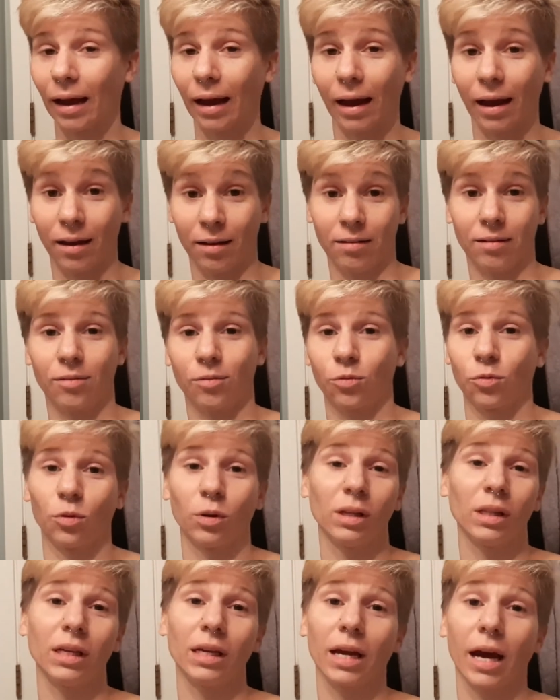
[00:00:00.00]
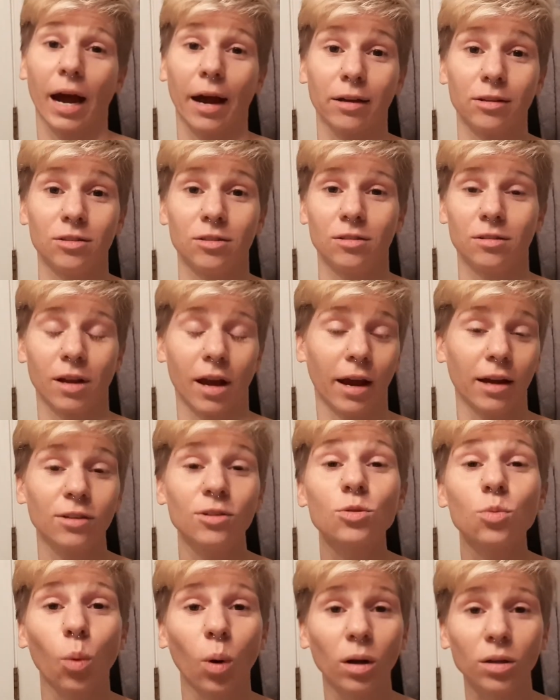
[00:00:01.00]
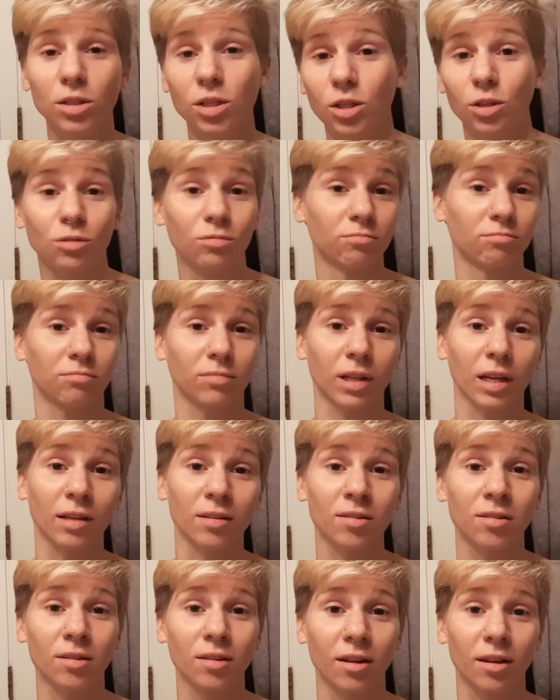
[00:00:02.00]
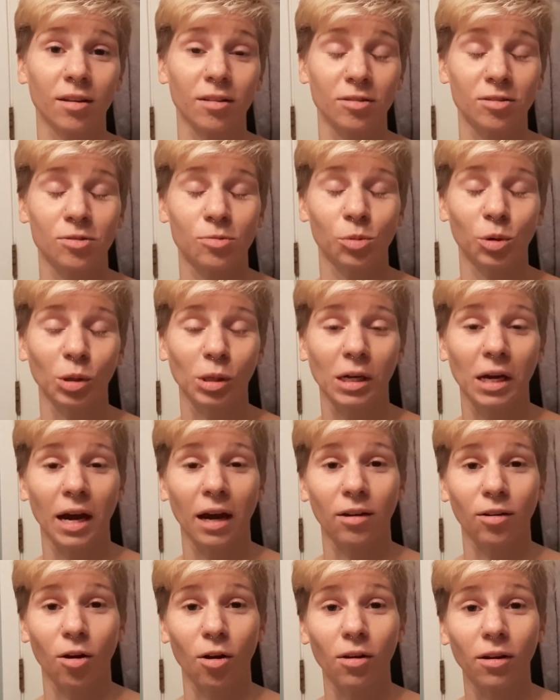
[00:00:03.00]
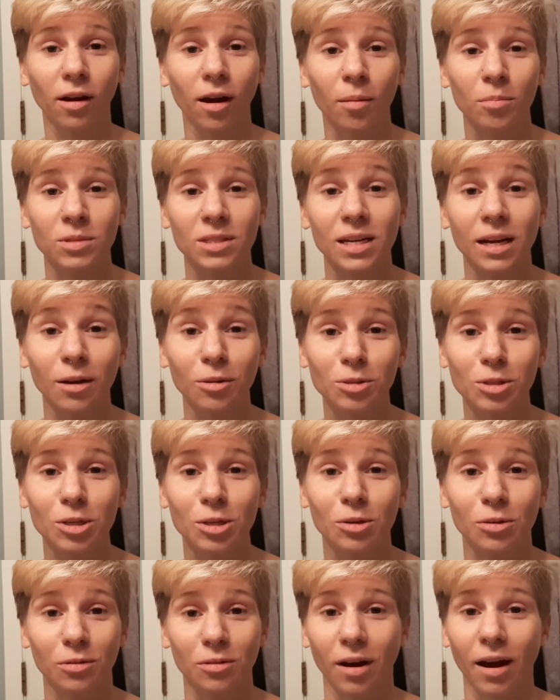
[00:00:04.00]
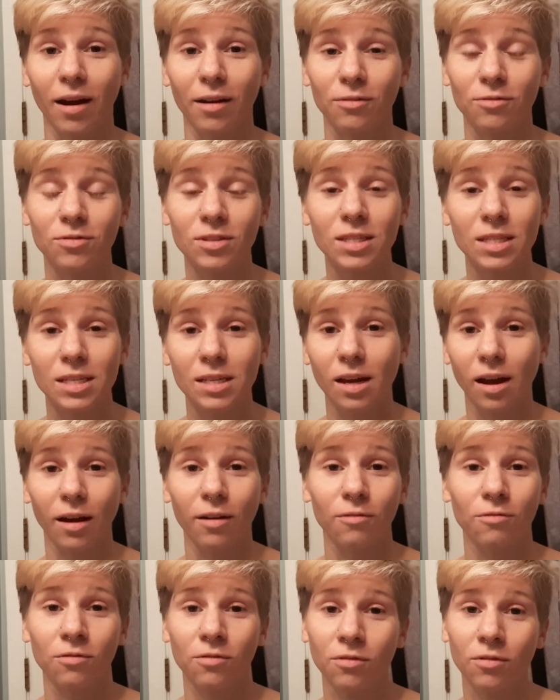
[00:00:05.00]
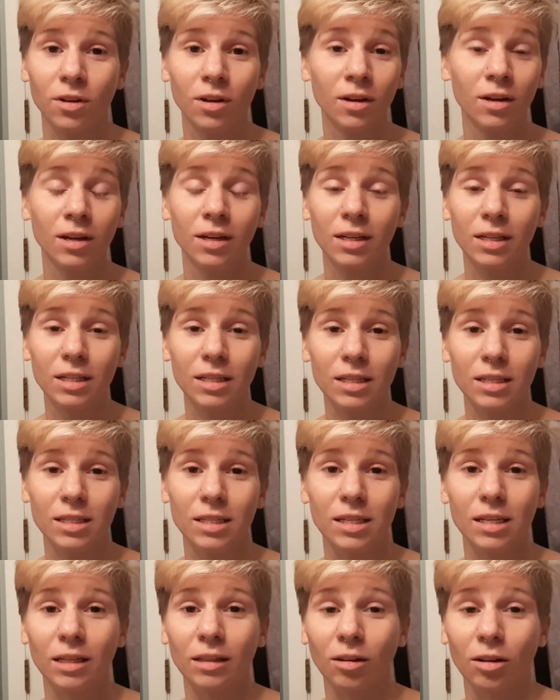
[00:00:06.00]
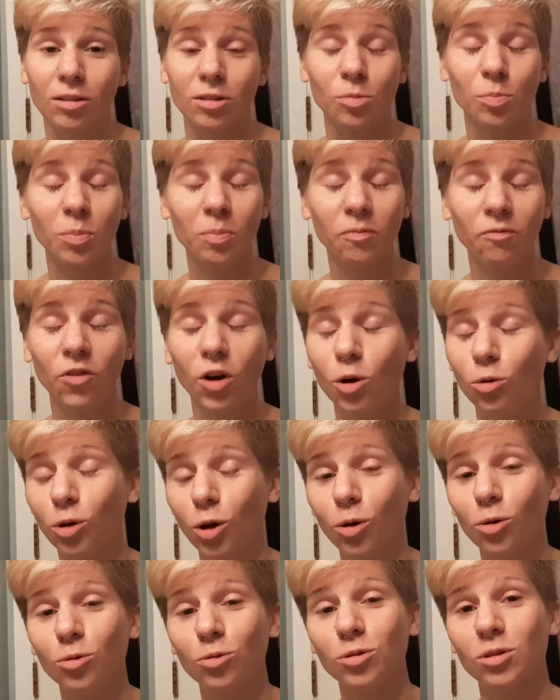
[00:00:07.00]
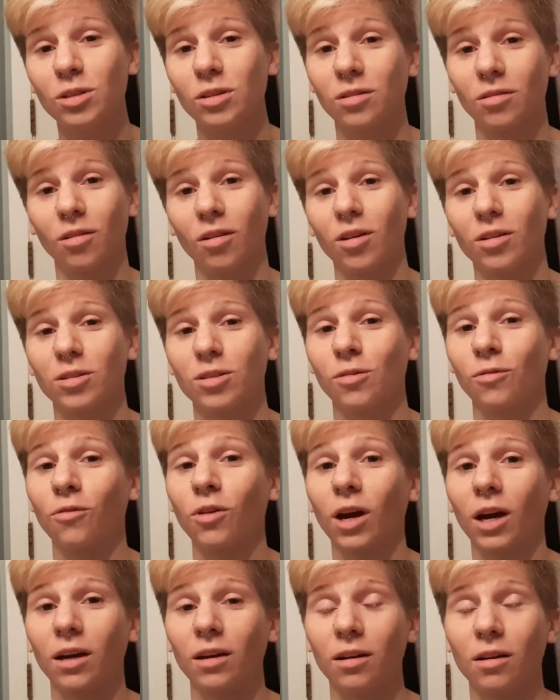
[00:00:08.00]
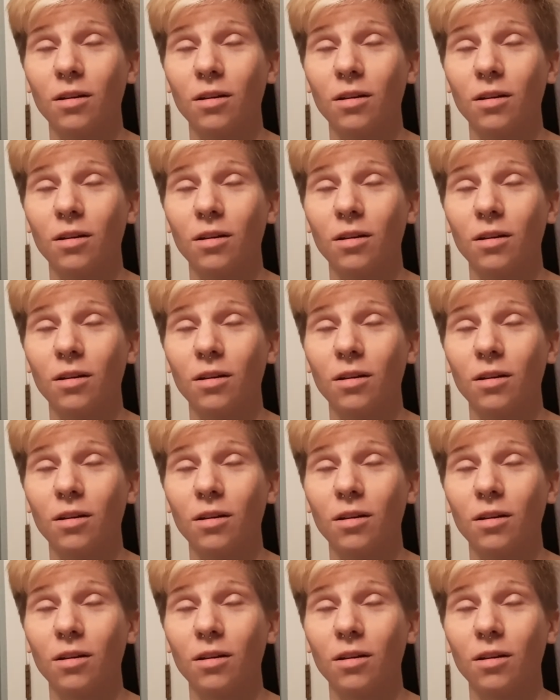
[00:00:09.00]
I just want to. It's really kind of all it comes down to. I've seen lots of photos and lots of kind